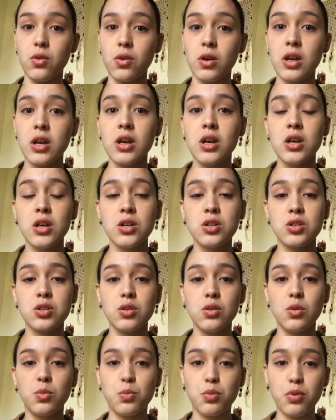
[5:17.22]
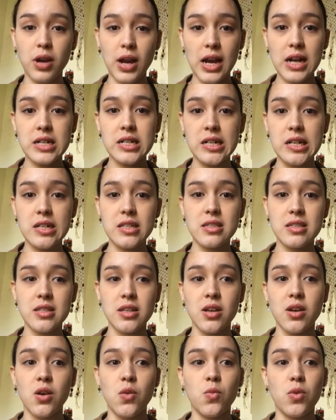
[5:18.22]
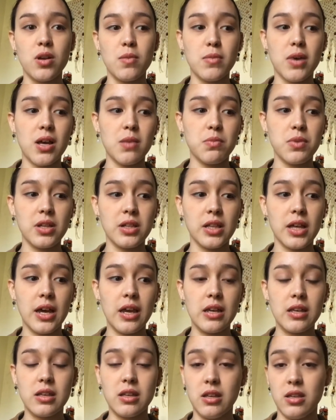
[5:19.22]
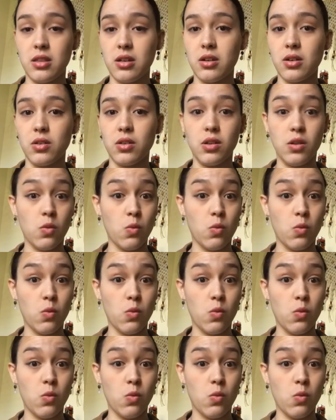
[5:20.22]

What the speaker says: to practice what it might be like either, you know, working